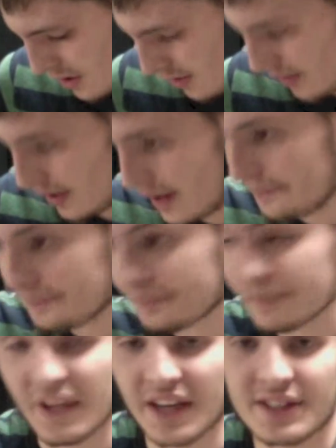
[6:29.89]
Alright,
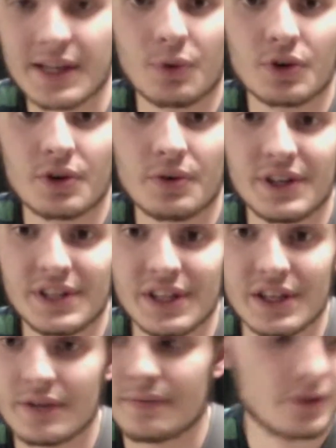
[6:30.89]
next up we're doing the
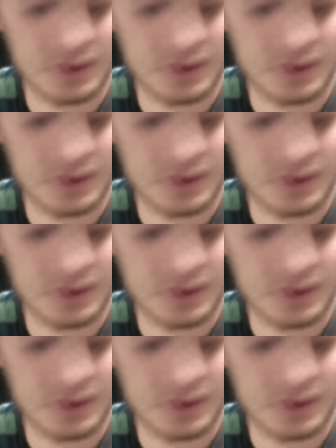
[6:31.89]
D.